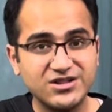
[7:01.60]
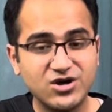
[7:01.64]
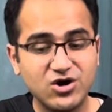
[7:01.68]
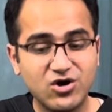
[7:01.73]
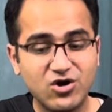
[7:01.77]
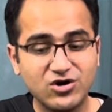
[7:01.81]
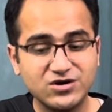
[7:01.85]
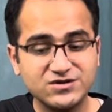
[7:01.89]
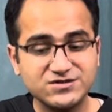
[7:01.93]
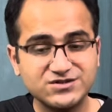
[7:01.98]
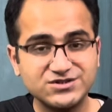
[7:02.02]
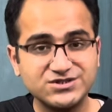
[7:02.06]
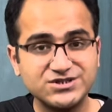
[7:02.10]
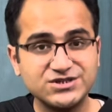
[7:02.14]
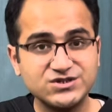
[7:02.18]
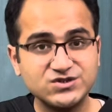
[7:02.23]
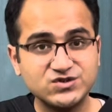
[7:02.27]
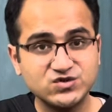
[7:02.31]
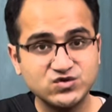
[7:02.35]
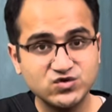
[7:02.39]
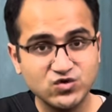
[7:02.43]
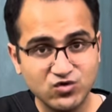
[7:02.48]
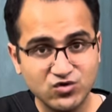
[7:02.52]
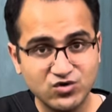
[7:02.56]
the oxygen
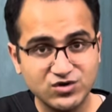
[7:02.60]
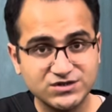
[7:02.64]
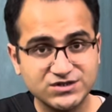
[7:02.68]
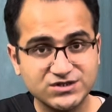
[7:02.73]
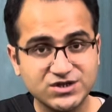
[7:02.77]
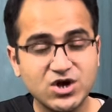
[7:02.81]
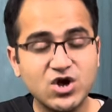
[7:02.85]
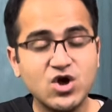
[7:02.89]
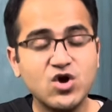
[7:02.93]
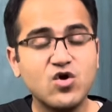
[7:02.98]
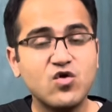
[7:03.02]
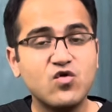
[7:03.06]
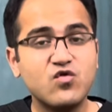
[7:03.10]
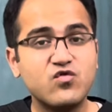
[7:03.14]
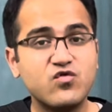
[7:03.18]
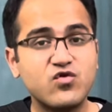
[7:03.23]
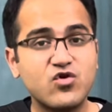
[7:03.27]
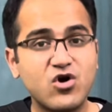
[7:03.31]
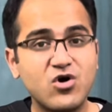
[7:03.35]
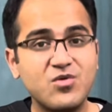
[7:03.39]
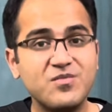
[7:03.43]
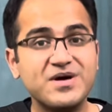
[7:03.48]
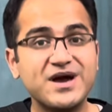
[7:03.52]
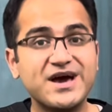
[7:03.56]
source
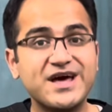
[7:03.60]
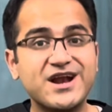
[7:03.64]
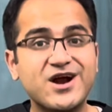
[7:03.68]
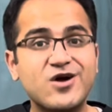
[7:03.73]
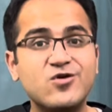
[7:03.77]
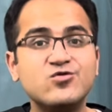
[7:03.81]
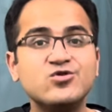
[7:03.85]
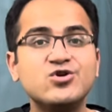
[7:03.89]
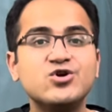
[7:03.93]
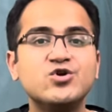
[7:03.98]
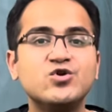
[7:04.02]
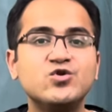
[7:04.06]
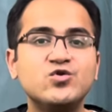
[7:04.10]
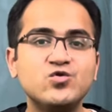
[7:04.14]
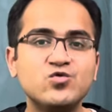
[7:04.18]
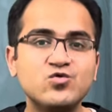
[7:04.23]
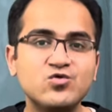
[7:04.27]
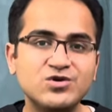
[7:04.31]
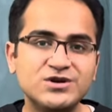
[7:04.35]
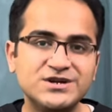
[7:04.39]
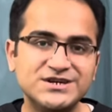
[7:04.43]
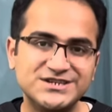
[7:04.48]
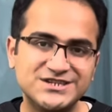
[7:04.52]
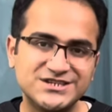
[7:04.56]
from around 2
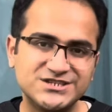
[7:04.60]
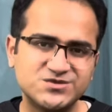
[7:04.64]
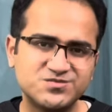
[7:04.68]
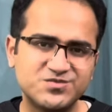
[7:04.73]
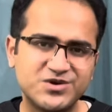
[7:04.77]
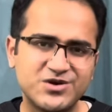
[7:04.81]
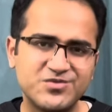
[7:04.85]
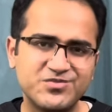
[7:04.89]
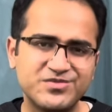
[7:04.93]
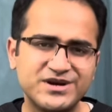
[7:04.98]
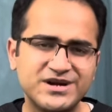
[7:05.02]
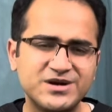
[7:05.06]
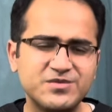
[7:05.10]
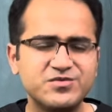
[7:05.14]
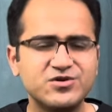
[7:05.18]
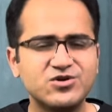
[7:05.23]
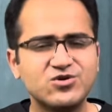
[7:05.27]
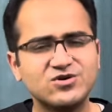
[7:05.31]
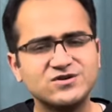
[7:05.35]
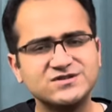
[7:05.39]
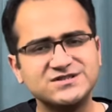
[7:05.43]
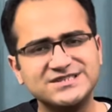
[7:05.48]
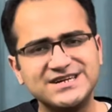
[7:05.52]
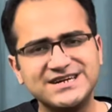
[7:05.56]
liters per minute,
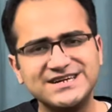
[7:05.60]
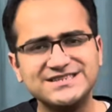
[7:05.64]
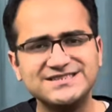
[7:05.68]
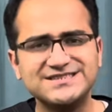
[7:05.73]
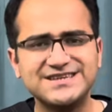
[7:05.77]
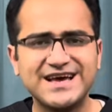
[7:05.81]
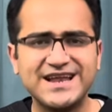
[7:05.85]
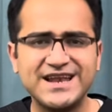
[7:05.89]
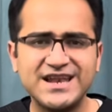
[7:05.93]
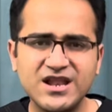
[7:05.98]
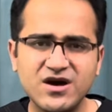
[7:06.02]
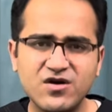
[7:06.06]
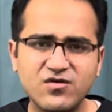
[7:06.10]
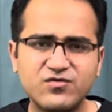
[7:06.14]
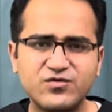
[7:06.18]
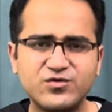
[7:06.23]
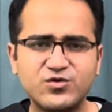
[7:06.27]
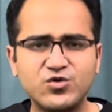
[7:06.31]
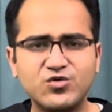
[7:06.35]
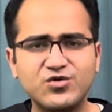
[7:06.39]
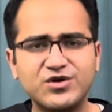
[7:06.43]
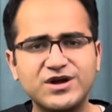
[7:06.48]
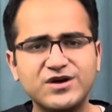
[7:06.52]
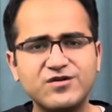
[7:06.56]
because that is enough
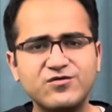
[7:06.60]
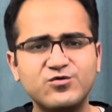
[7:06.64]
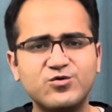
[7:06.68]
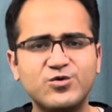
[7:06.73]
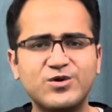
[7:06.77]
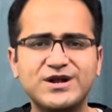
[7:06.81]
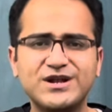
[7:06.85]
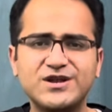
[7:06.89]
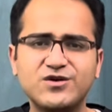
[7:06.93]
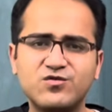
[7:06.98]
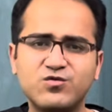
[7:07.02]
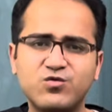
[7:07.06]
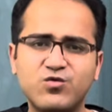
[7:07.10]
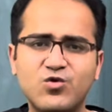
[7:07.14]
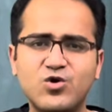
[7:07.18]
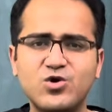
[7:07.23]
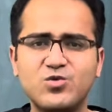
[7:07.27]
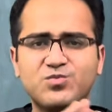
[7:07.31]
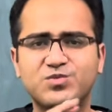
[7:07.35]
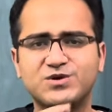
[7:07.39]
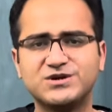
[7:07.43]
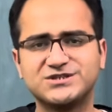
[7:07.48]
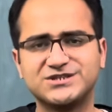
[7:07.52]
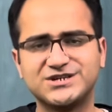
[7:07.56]
to give
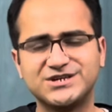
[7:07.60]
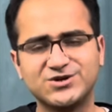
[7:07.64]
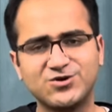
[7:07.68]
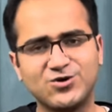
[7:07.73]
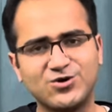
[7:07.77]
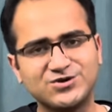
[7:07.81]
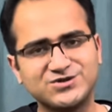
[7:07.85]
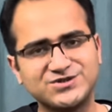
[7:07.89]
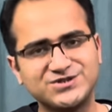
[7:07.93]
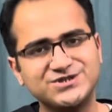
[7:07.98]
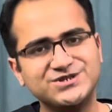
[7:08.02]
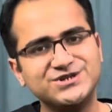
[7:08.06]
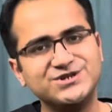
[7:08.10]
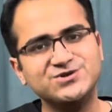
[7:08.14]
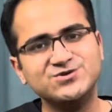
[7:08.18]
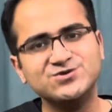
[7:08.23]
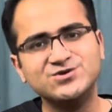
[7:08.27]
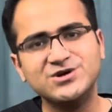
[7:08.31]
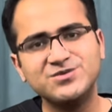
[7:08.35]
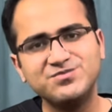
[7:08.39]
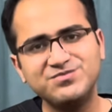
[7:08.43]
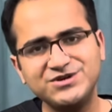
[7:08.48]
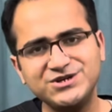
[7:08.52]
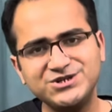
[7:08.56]
24% oxygen to
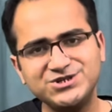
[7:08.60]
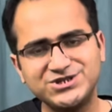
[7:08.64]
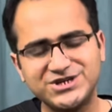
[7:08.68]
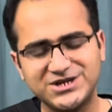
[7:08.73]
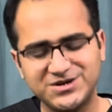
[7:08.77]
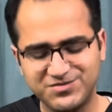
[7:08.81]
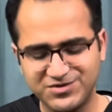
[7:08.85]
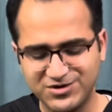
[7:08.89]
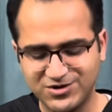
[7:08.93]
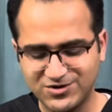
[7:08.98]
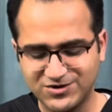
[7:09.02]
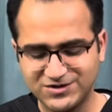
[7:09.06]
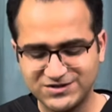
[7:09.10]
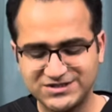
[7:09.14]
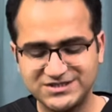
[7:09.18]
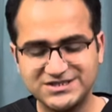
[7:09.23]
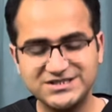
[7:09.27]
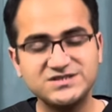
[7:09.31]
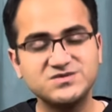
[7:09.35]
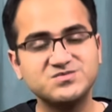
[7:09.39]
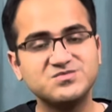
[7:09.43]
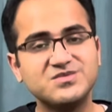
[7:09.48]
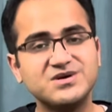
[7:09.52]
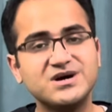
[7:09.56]
the patient, because
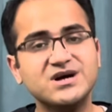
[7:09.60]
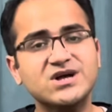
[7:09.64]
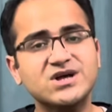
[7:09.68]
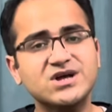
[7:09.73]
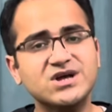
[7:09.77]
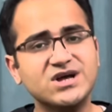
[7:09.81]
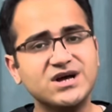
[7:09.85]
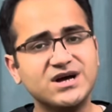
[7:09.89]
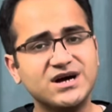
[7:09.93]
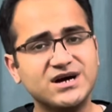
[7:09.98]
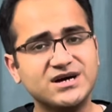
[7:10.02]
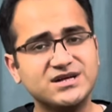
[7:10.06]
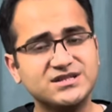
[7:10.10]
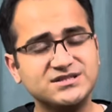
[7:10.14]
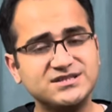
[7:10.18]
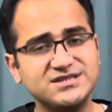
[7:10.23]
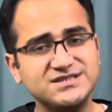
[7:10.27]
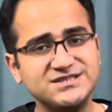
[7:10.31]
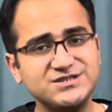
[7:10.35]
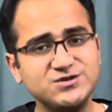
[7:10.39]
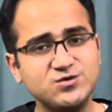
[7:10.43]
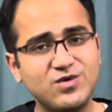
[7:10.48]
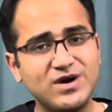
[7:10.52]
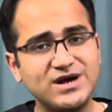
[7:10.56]
this
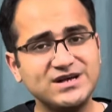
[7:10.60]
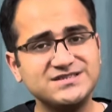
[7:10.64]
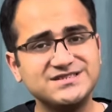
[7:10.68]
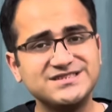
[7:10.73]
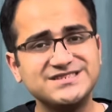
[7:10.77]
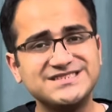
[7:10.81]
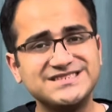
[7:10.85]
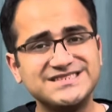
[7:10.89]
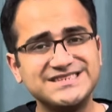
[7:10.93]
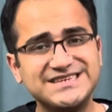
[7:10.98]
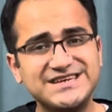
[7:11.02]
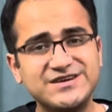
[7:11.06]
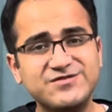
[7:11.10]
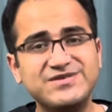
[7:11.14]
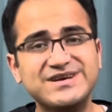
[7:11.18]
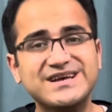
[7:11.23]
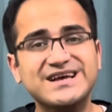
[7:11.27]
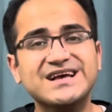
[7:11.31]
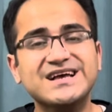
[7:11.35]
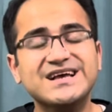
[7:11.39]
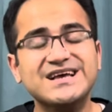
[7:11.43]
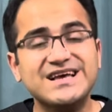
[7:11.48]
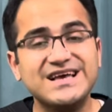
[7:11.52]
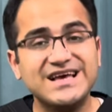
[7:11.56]
device is giving
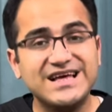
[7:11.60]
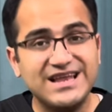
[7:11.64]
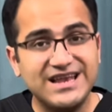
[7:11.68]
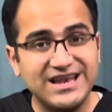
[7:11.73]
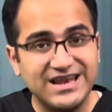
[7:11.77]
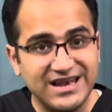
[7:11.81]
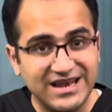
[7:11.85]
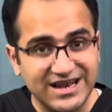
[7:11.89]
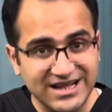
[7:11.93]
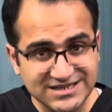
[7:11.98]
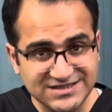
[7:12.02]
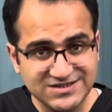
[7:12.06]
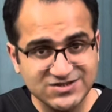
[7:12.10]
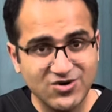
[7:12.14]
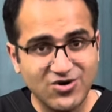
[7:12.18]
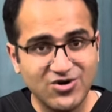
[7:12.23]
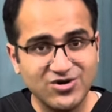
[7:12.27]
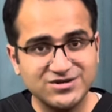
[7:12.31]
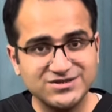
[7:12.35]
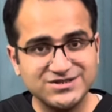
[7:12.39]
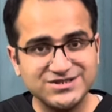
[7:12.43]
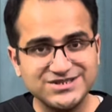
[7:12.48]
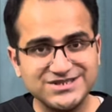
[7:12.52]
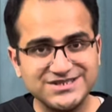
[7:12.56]
less
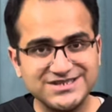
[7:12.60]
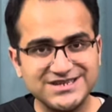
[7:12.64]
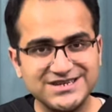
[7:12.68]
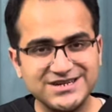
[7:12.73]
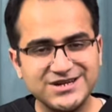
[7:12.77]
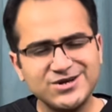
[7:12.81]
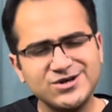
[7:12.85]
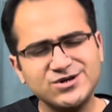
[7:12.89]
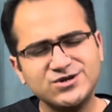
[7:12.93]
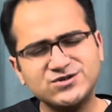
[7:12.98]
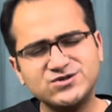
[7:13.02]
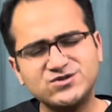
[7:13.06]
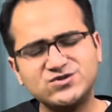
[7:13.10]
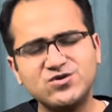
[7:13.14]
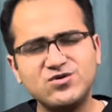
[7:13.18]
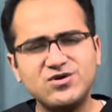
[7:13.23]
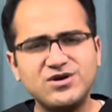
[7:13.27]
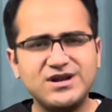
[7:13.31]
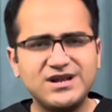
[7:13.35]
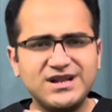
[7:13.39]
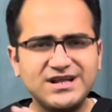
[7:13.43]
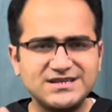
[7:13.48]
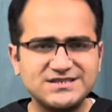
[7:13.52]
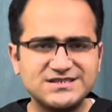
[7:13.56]
oxygen, so
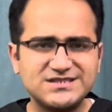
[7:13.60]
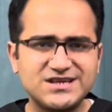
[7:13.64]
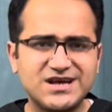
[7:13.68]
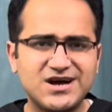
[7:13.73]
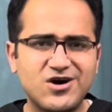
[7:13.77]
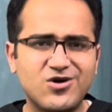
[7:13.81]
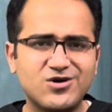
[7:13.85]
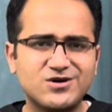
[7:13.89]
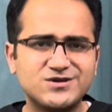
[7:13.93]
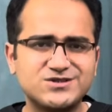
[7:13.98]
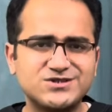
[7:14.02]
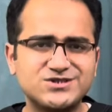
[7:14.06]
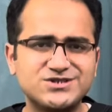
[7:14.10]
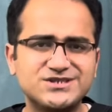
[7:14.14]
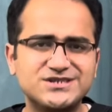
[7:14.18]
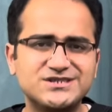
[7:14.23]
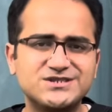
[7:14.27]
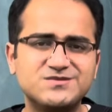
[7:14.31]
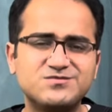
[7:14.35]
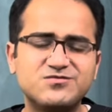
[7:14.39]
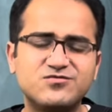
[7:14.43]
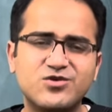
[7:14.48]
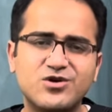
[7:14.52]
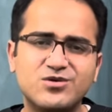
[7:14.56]
less
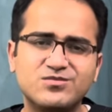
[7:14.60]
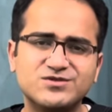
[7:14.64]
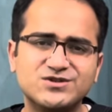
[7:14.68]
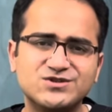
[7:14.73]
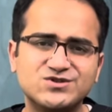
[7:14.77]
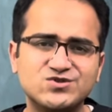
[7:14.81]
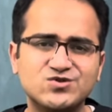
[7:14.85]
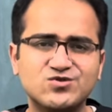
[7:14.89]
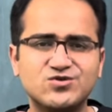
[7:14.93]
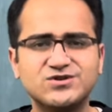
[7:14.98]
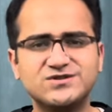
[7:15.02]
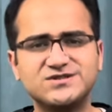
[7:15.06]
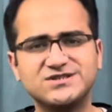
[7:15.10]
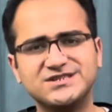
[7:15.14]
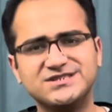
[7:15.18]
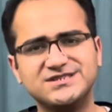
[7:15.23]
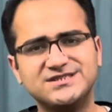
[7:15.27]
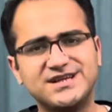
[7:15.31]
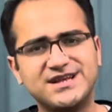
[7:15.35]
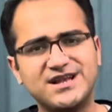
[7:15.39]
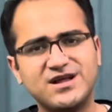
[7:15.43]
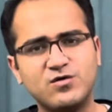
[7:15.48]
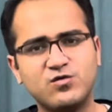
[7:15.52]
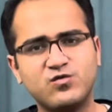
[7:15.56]
oxygen from the source is
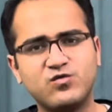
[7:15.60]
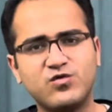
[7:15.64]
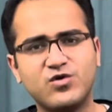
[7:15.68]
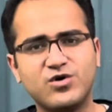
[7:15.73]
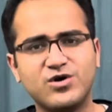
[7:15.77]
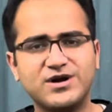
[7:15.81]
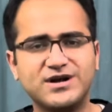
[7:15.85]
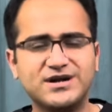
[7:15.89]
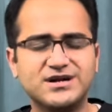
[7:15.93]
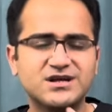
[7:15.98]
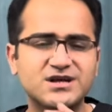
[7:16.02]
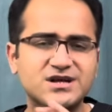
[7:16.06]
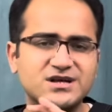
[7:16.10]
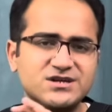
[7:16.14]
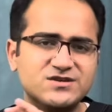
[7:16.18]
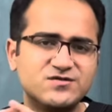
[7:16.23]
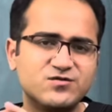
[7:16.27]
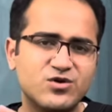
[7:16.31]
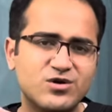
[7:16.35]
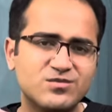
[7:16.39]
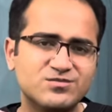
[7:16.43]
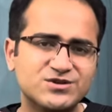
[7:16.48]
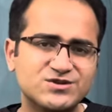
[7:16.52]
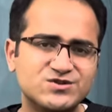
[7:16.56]
enough for it.
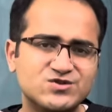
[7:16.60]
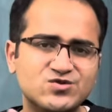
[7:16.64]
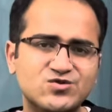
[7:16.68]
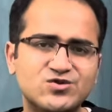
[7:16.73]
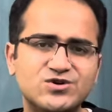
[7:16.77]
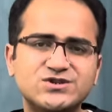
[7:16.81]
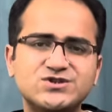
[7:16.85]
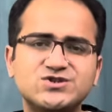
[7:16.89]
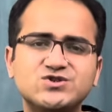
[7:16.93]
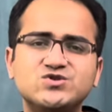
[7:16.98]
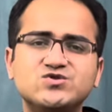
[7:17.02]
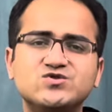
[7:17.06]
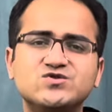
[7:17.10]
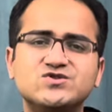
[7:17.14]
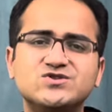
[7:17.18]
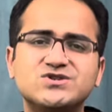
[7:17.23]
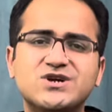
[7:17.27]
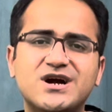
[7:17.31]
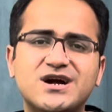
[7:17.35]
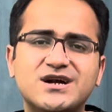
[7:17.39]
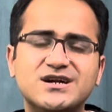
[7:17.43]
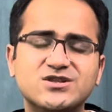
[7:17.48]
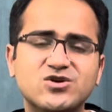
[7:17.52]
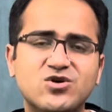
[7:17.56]
From the source, you
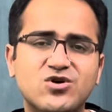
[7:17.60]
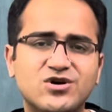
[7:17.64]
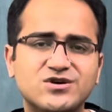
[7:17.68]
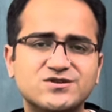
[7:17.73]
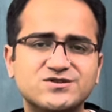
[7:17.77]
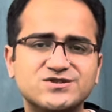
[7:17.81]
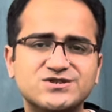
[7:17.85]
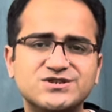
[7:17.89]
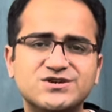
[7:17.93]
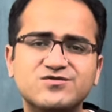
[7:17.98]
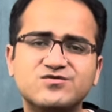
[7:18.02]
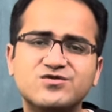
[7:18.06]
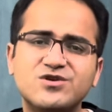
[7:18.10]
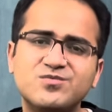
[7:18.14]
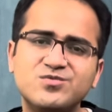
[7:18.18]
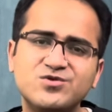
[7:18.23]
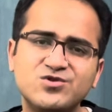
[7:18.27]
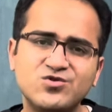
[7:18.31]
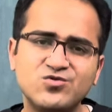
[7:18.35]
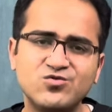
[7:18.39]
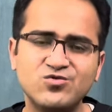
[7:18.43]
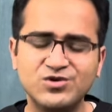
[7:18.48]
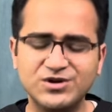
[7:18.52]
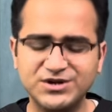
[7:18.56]
start the oxygen from
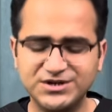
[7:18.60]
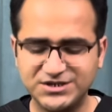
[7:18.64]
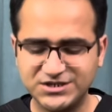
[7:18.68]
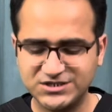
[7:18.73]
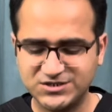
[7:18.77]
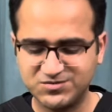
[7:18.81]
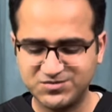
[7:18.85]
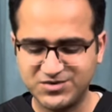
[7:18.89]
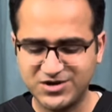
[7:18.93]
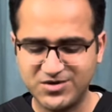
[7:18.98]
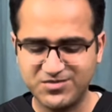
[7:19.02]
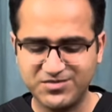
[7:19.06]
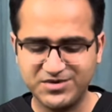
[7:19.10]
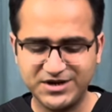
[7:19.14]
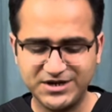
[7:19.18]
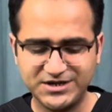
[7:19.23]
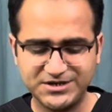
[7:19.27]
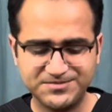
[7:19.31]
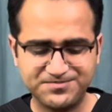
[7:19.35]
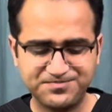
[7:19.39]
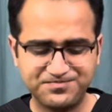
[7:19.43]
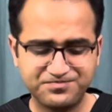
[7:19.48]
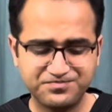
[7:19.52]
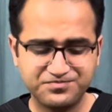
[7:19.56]
2 liters per minute.